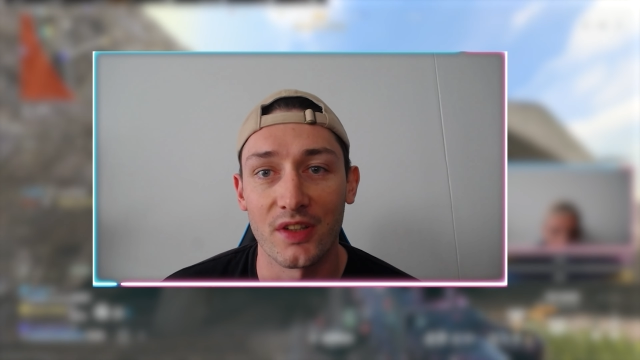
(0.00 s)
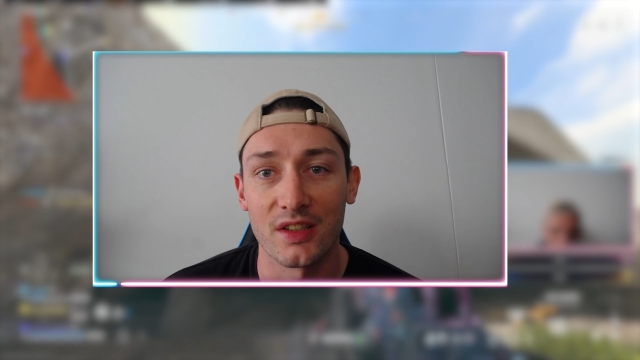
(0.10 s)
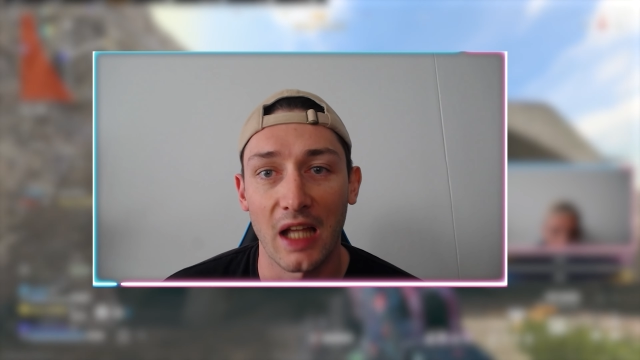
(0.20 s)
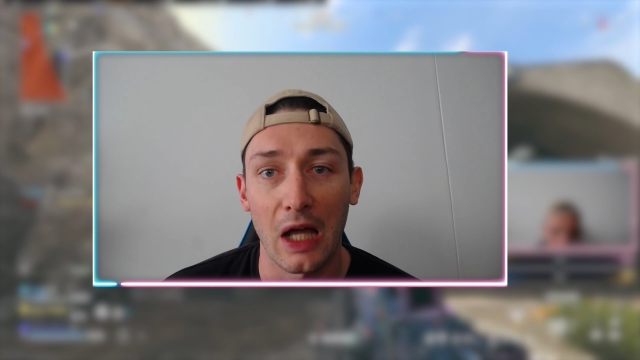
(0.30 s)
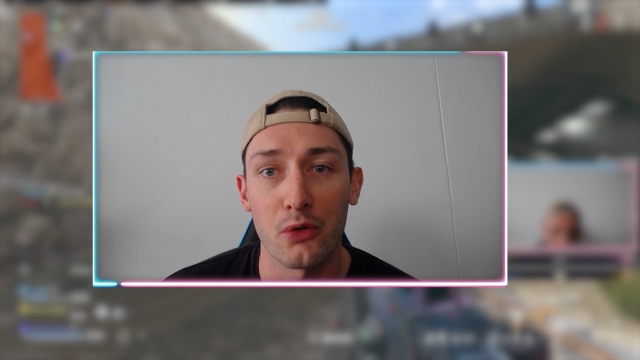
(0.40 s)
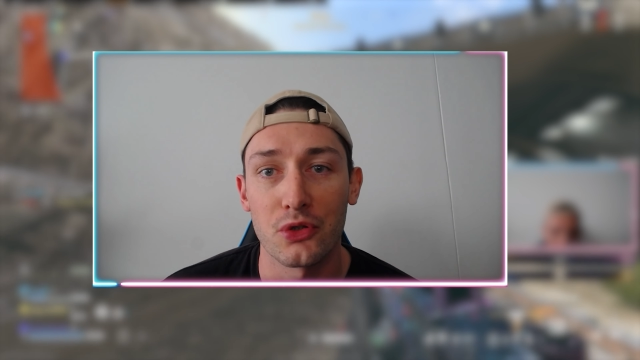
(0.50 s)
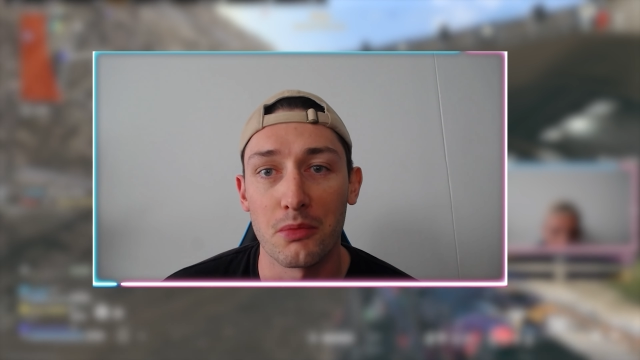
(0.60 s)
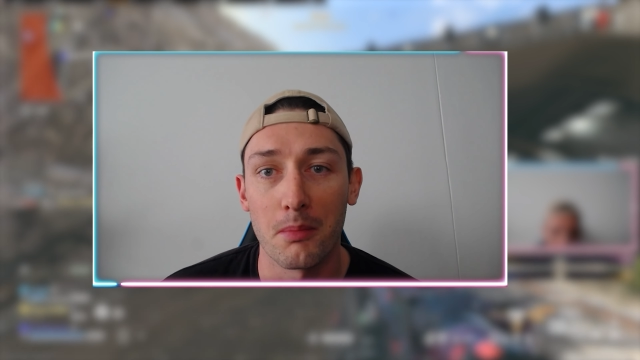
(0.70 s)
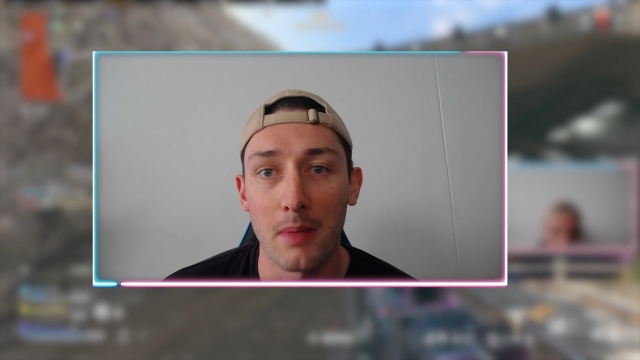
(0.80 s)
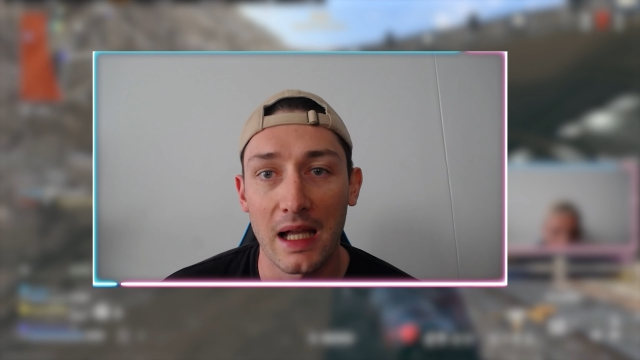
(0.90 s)
into how to
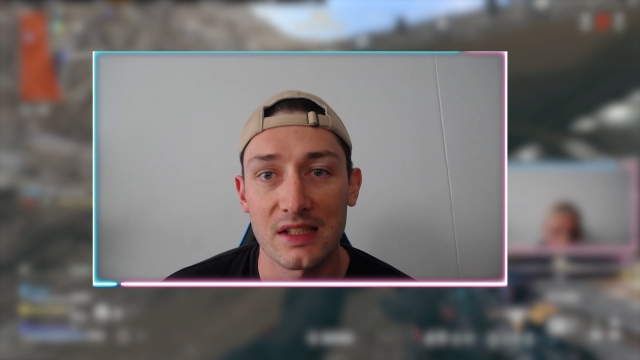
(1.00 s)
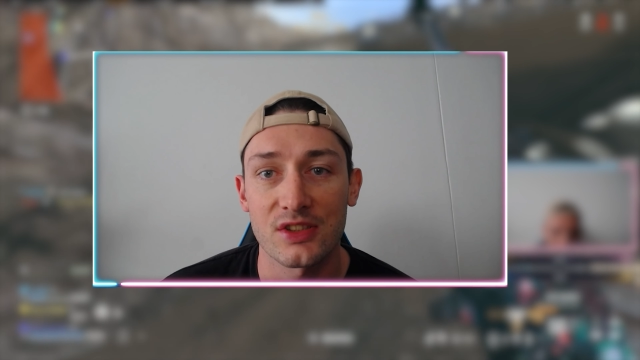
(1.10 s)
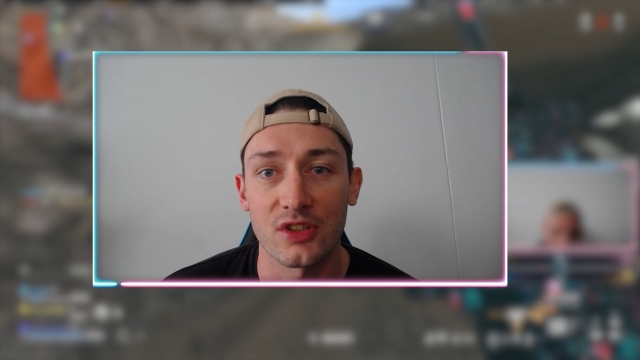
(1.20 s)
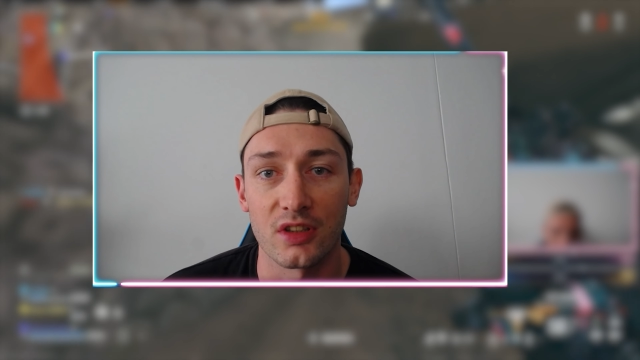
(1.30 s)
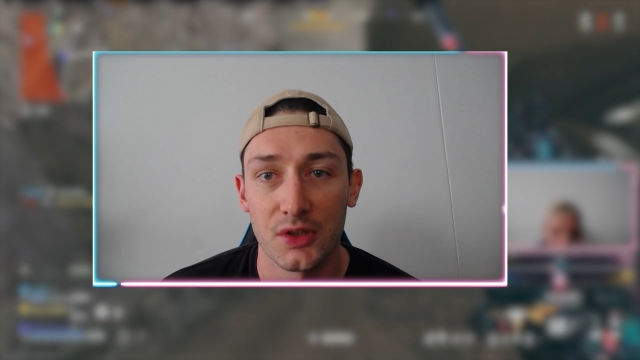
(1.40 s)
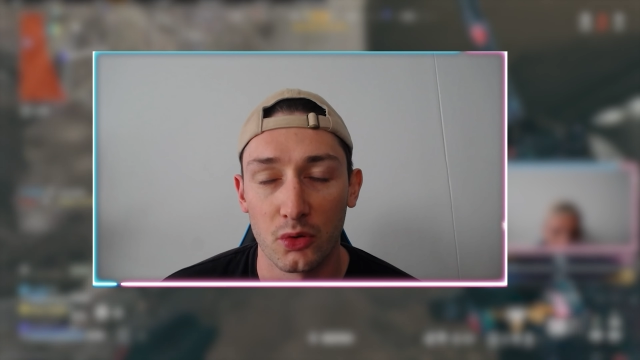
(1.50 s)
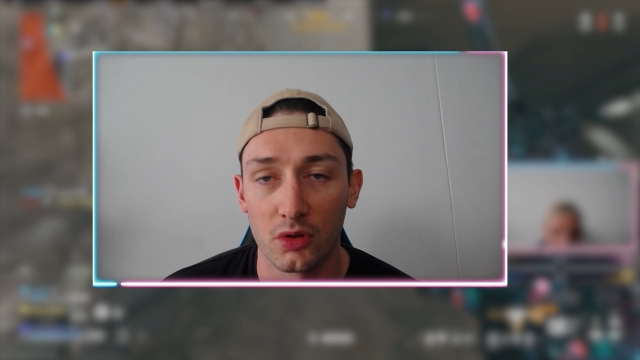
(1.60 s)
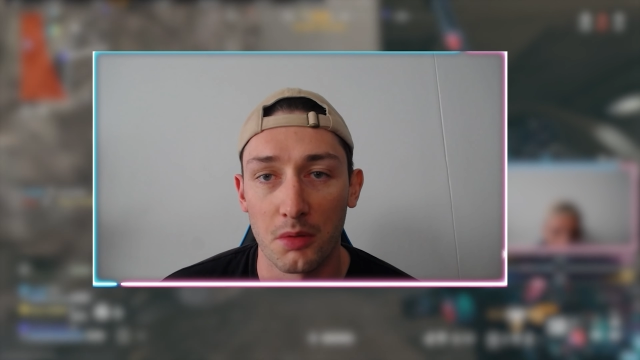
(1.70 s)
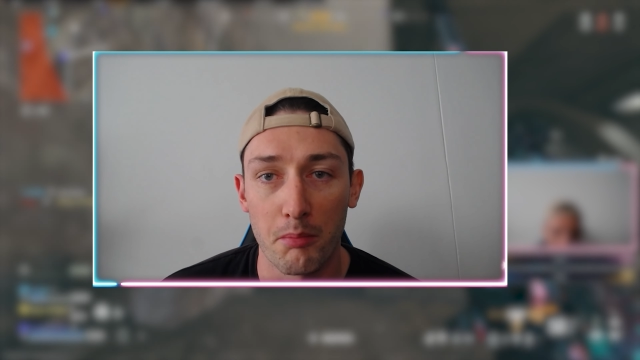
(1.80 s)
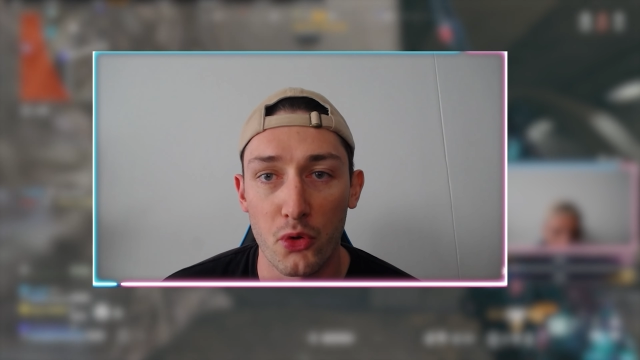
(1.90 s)
master
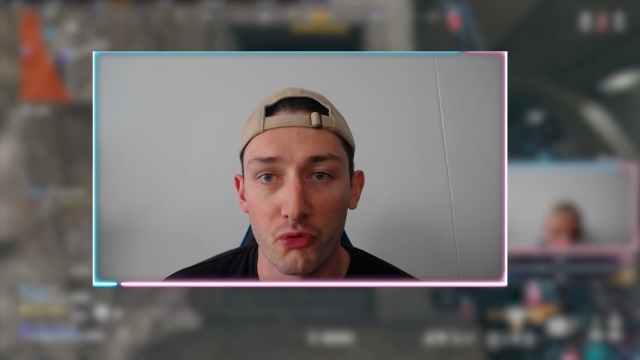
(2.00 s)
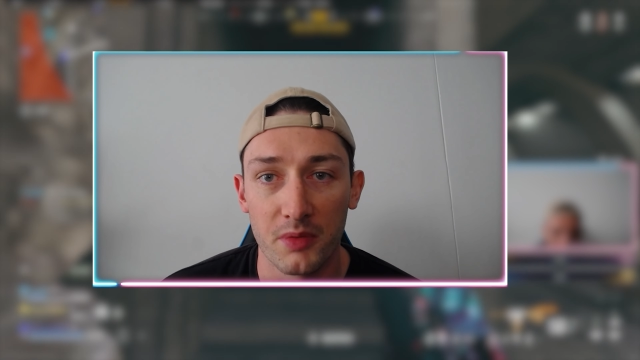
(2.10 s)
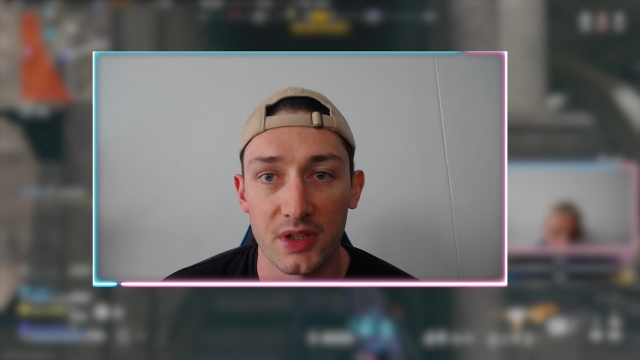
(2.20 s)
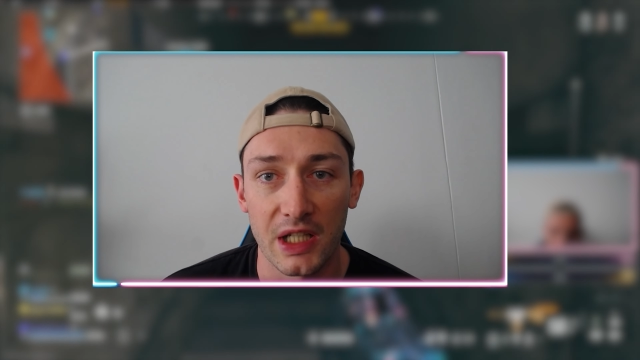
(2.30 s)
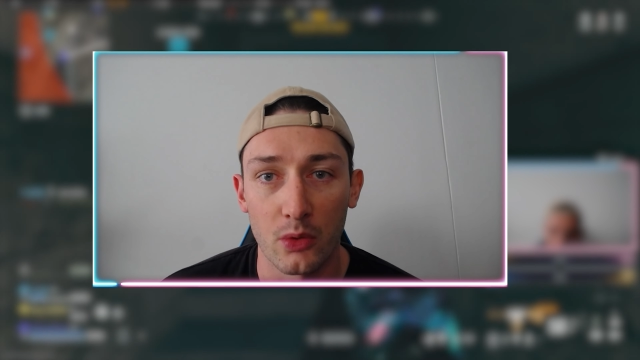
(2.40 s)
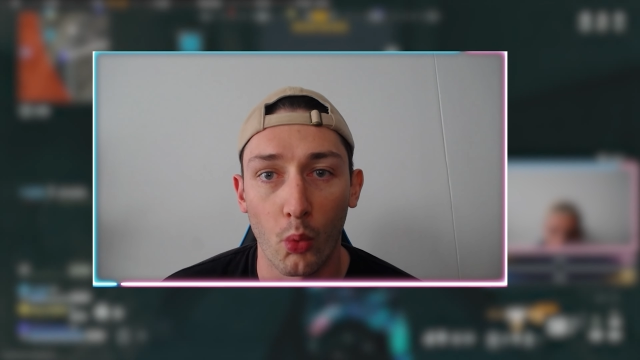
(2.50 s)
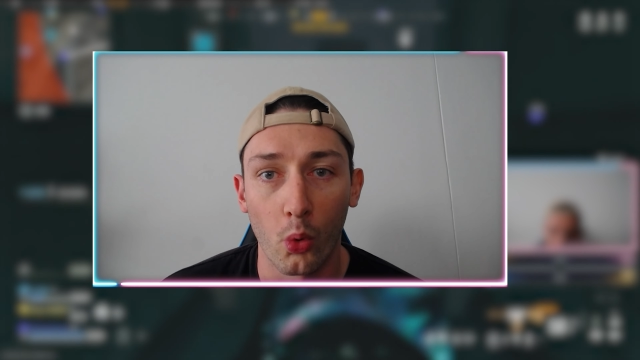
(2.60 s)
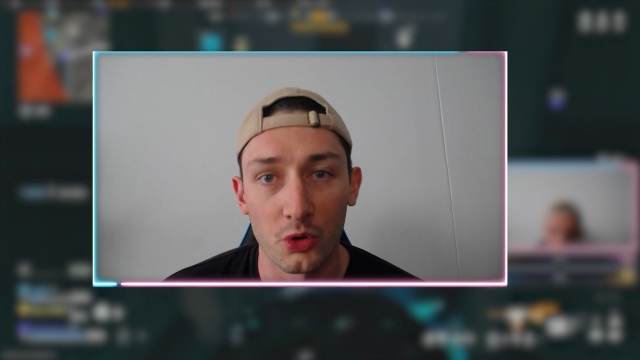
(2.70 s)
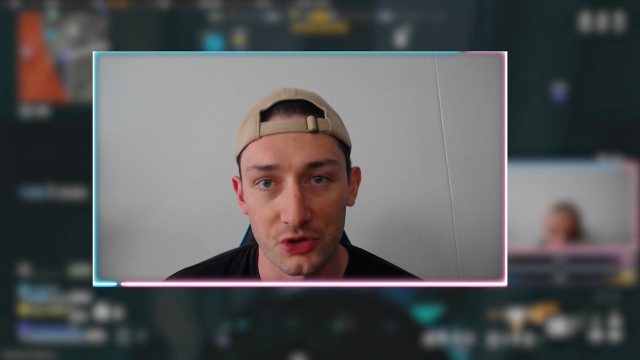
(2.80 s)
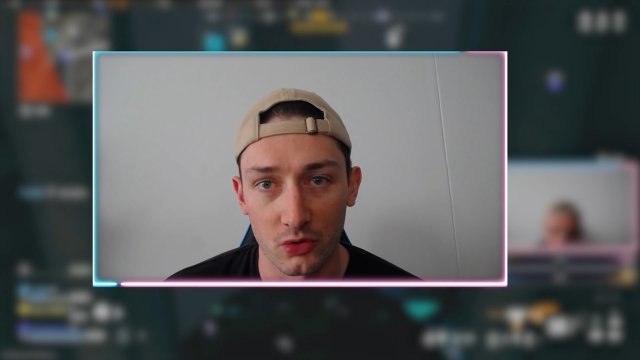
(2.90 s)
your movement in
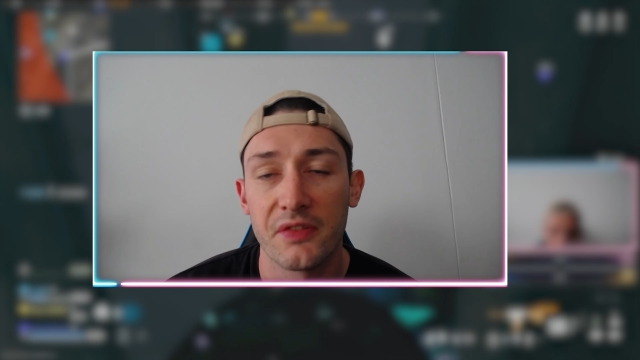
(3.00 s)
Warzone.